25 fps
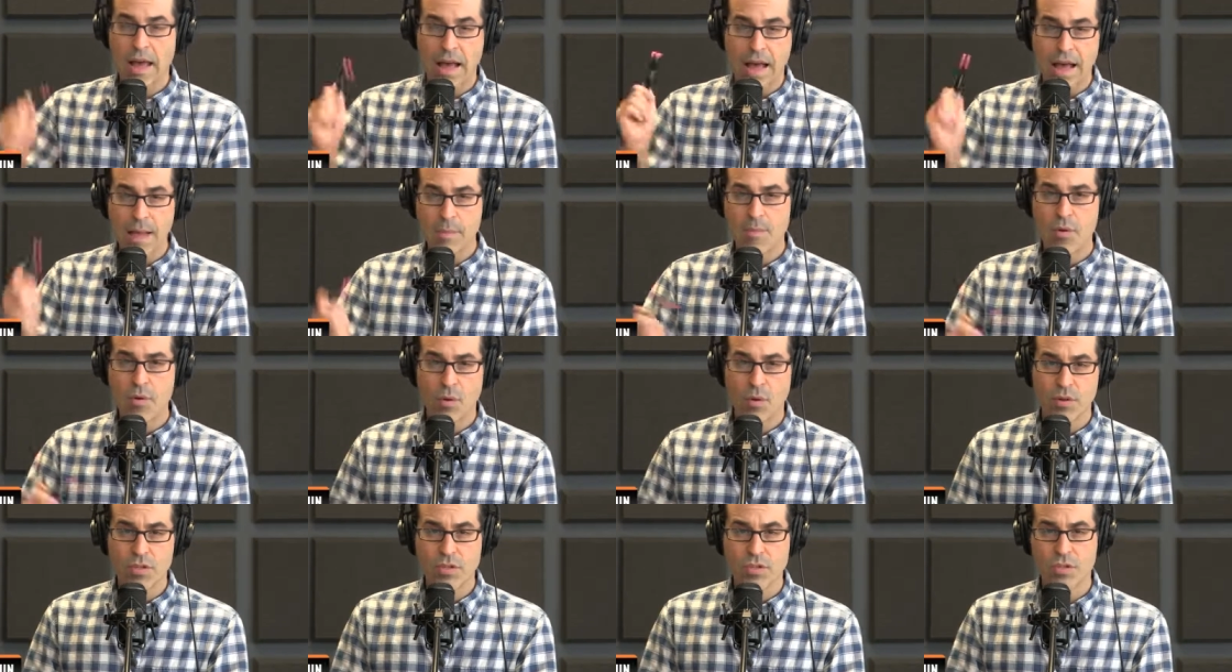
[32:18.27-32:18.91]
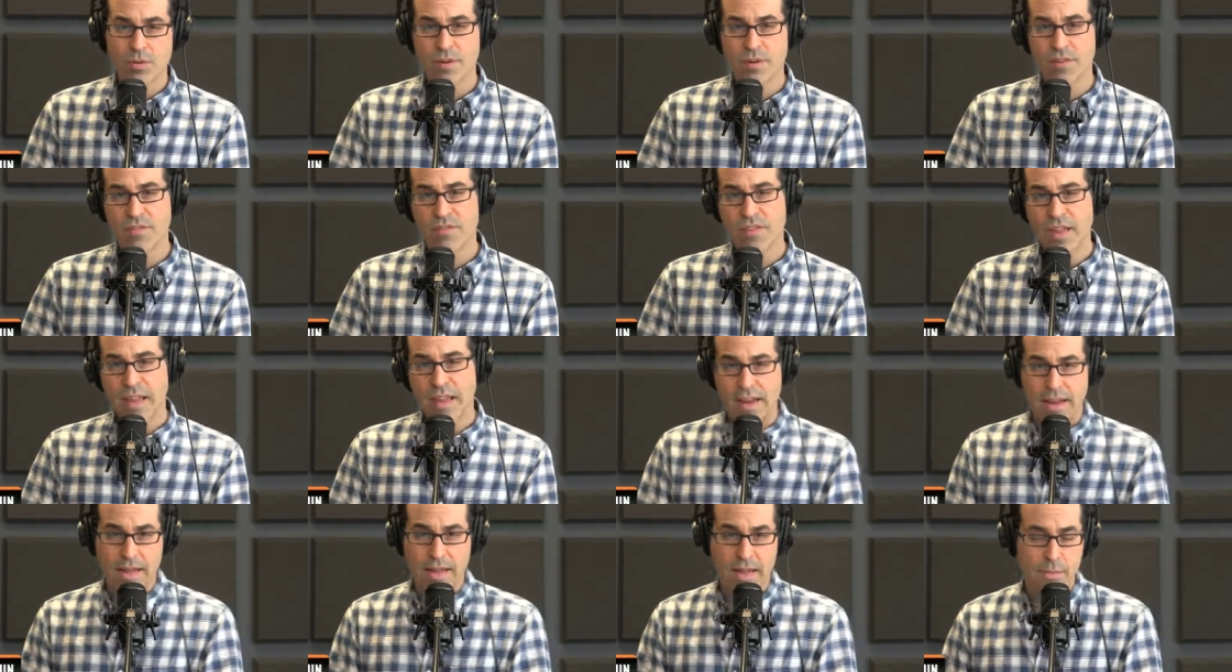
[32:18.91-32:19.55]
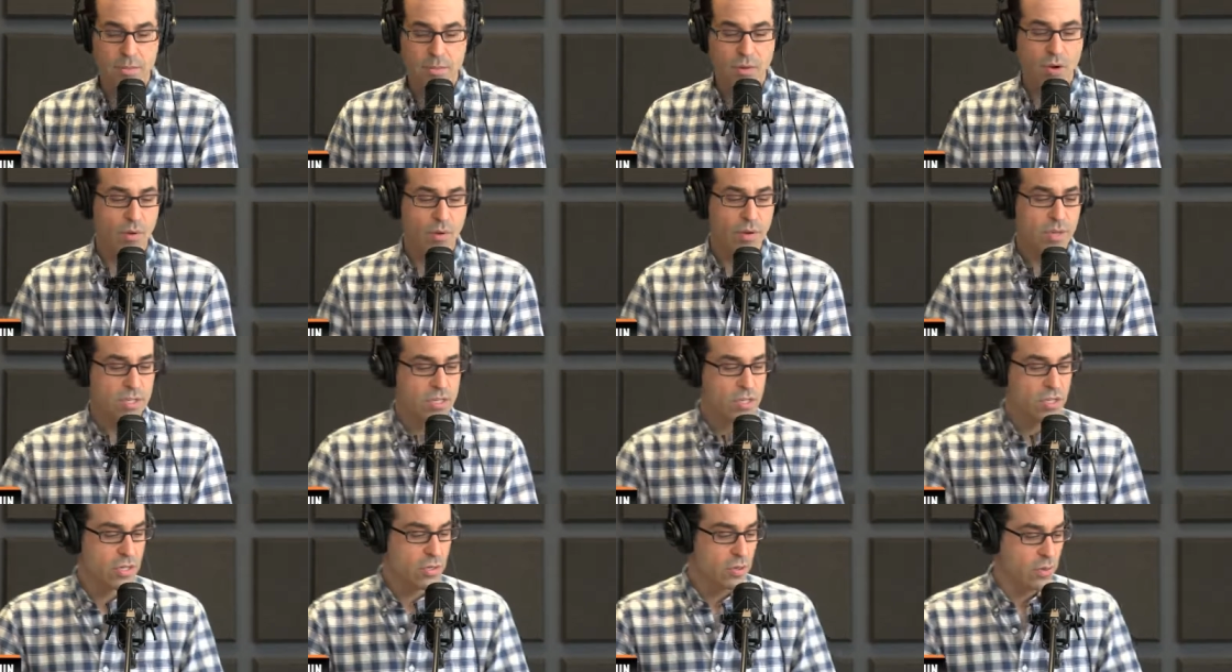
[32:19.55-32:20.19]
I'm going to an event. I'm
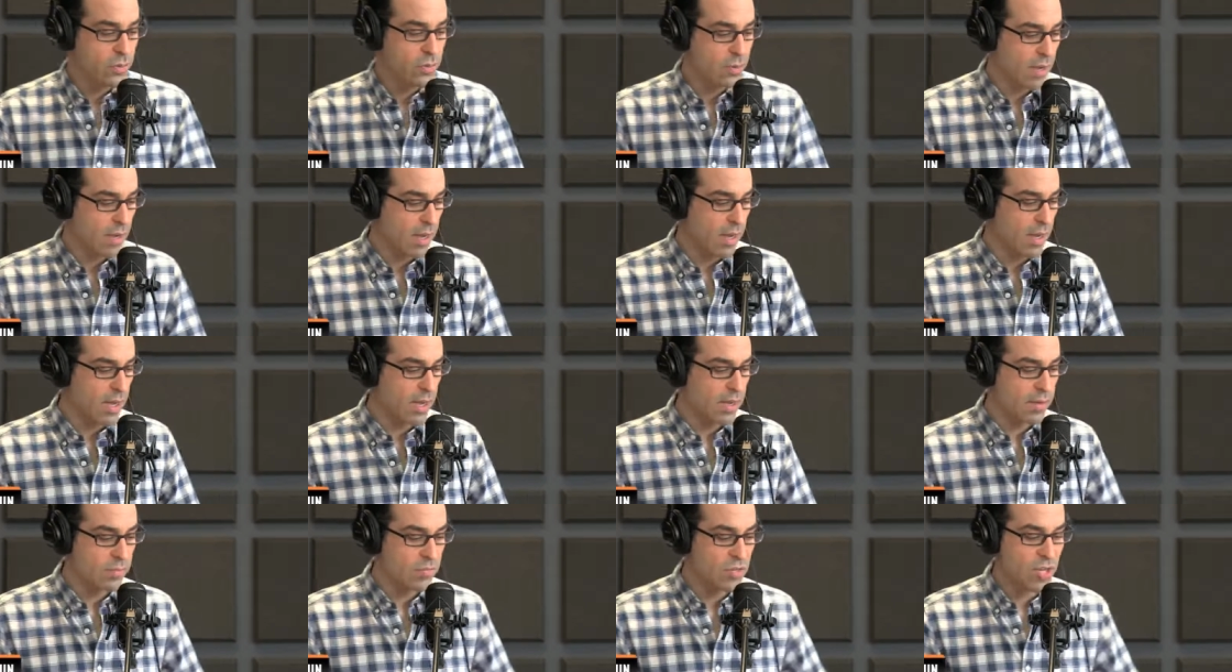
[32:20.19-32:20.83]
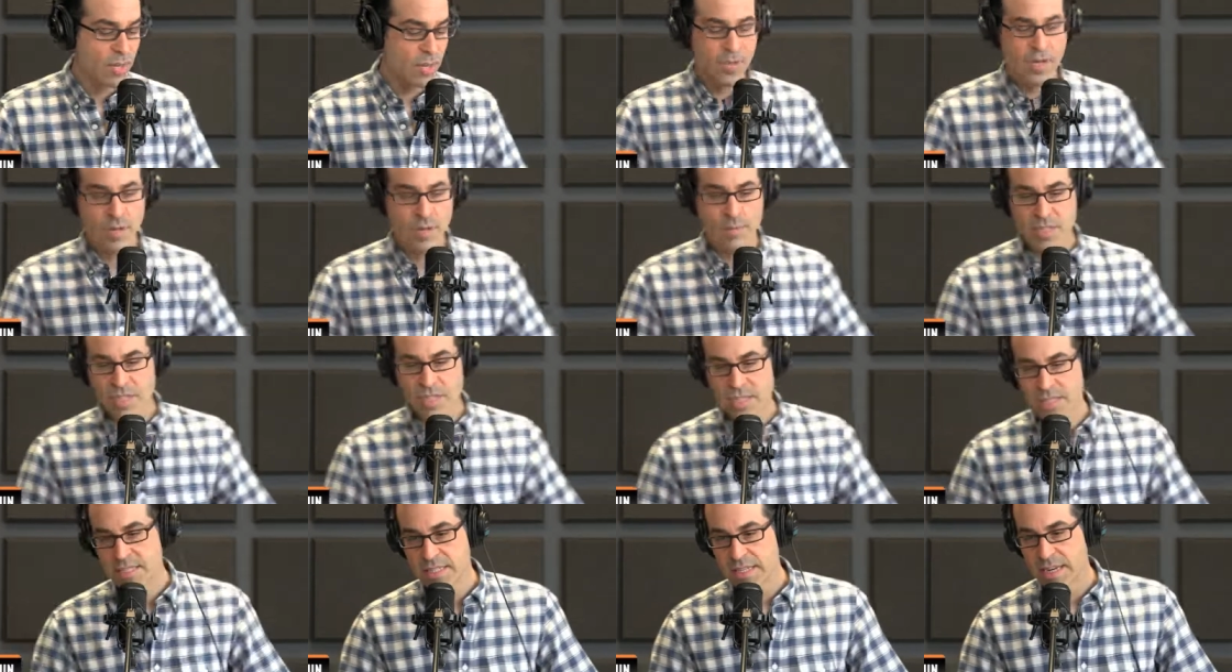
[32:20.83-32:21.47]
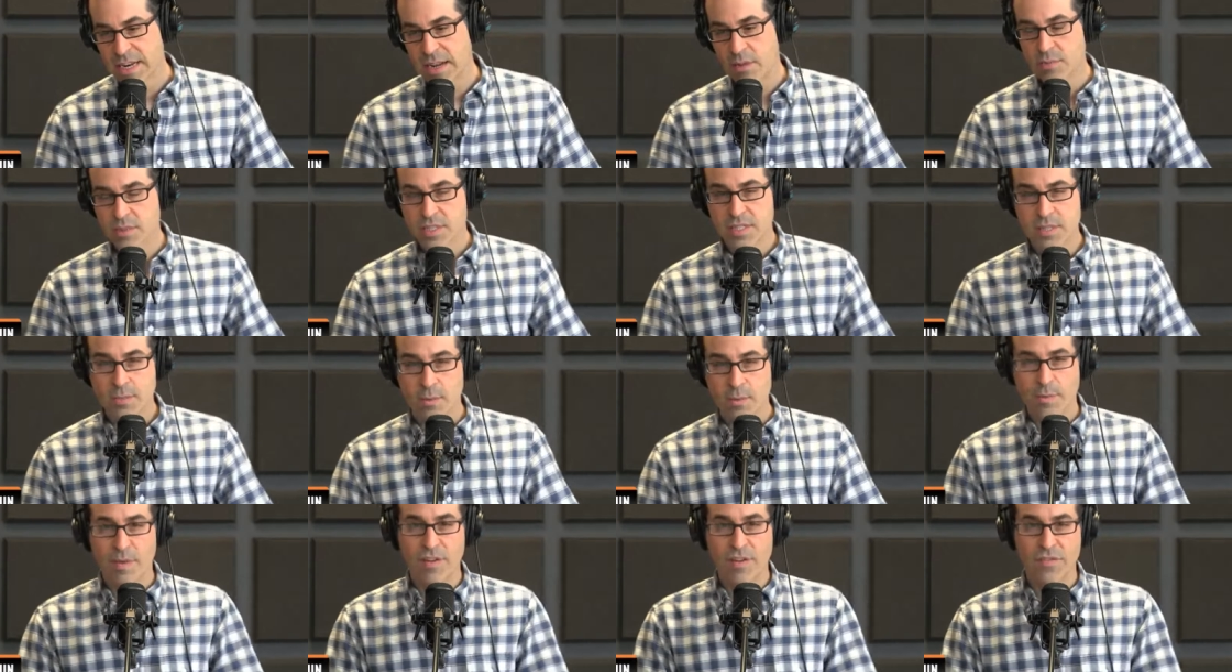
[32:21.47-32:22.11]
going to WWDC, and I want to
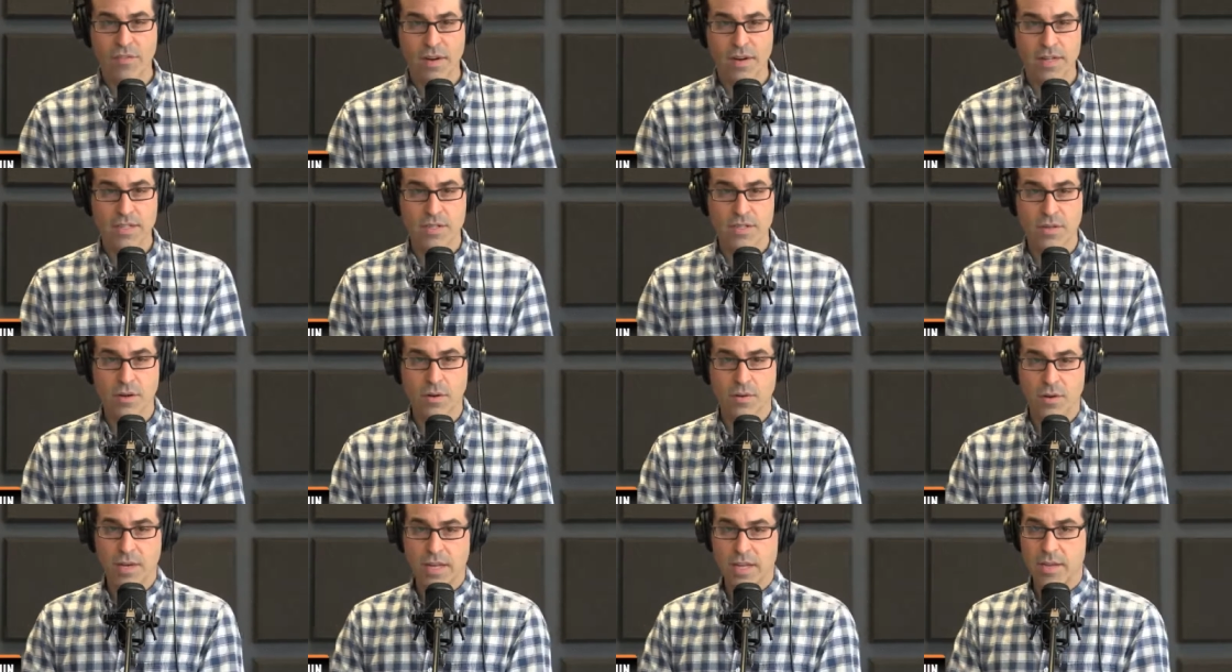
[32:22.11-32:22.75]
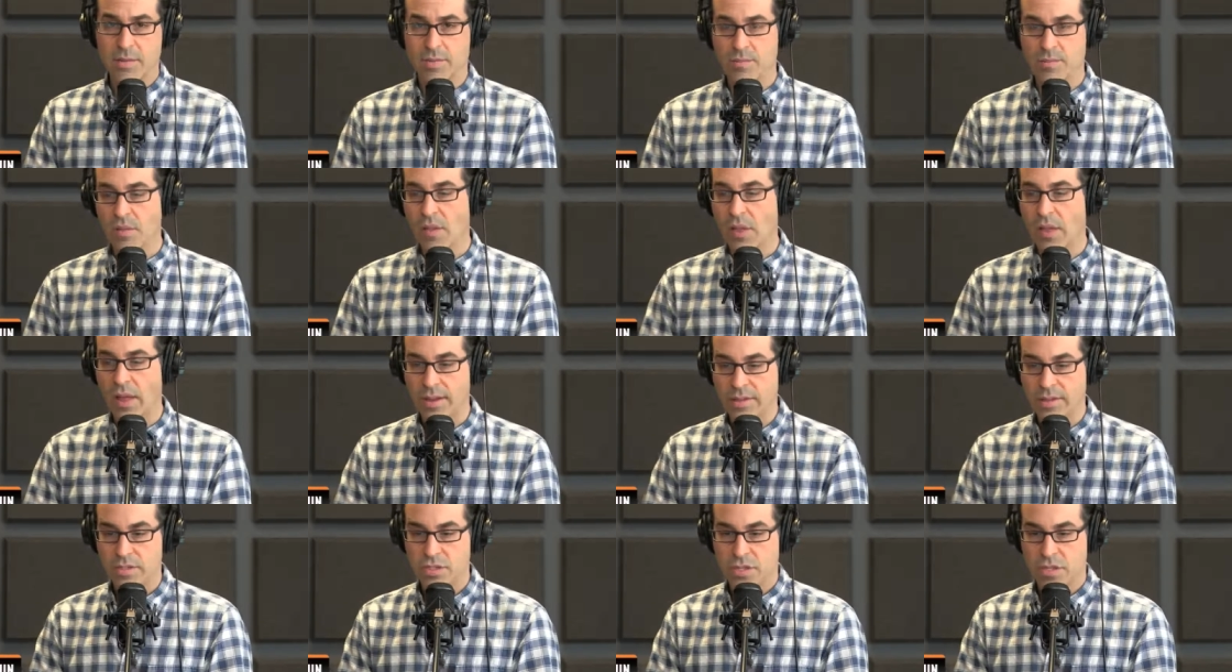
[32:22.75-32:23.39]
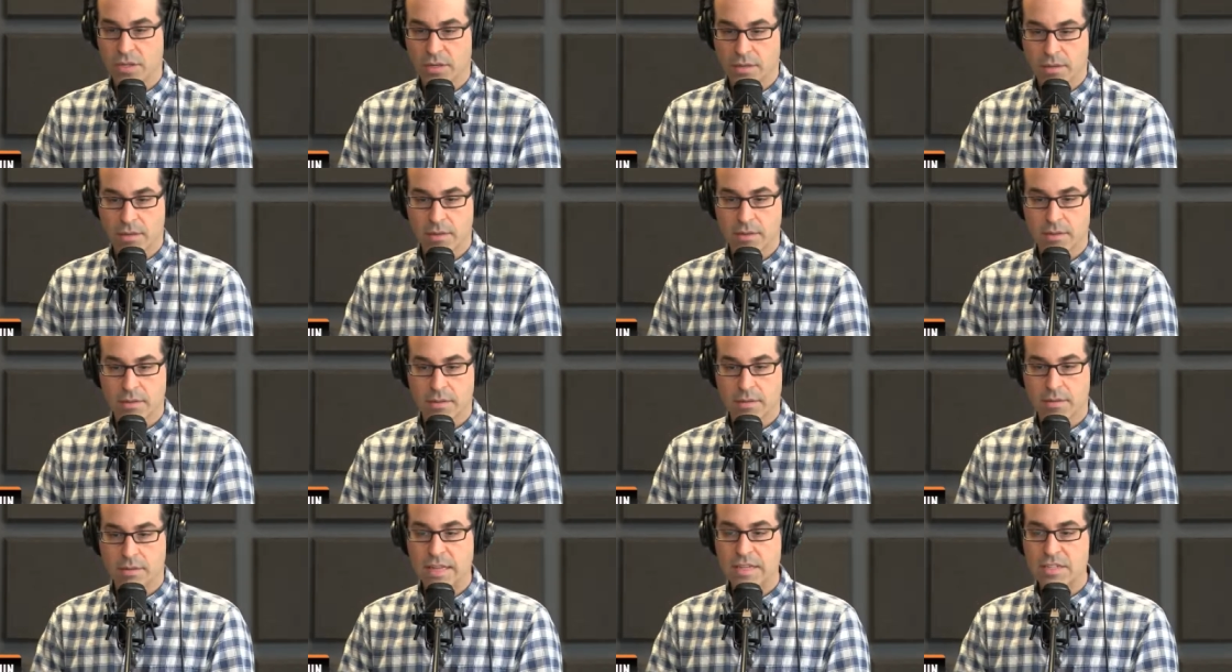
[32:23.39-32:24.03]
see where my friends are going to eat lunch.
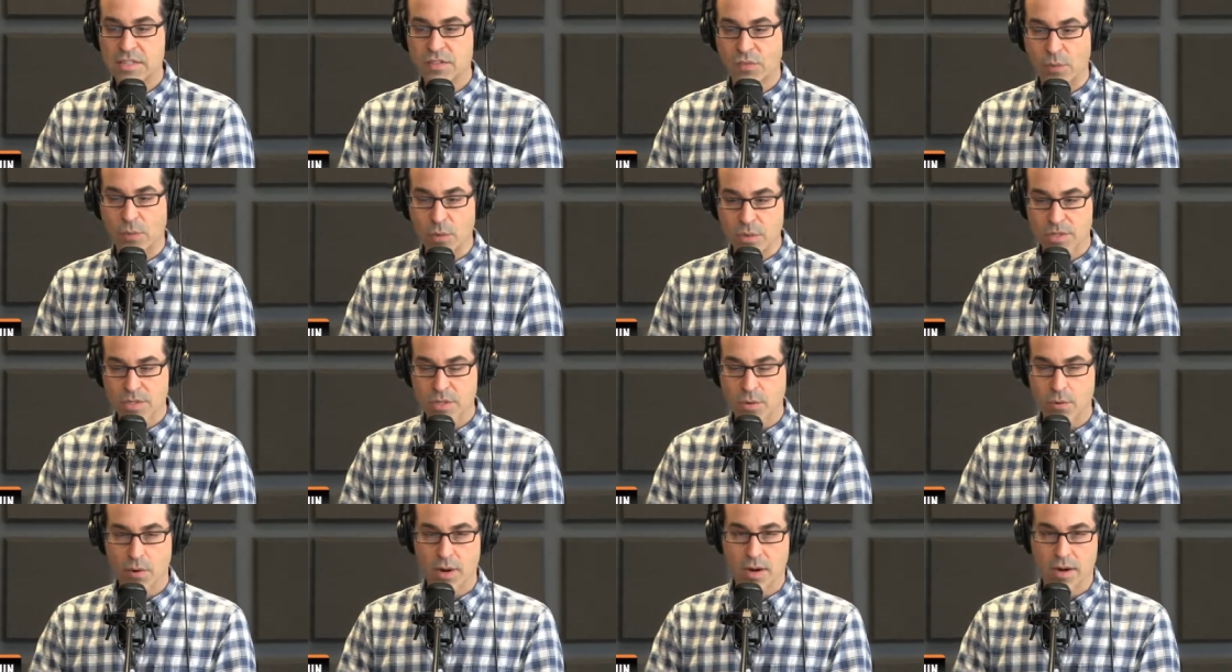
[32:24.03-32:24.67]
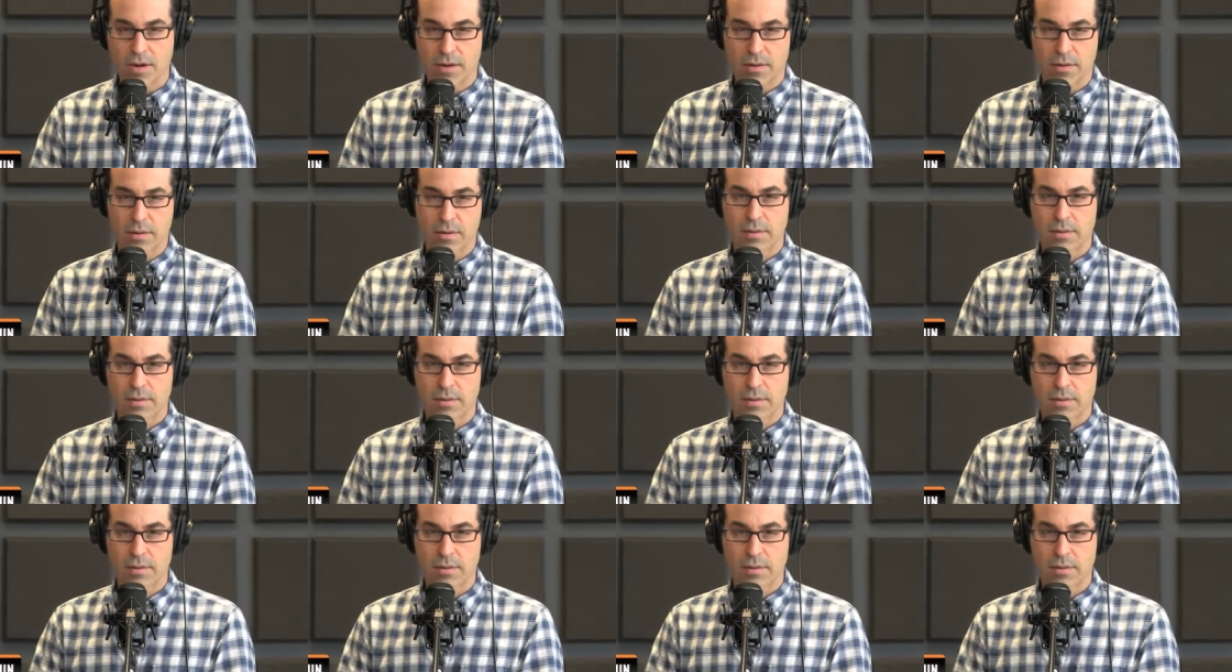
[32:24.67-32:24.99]
That's Foursquare.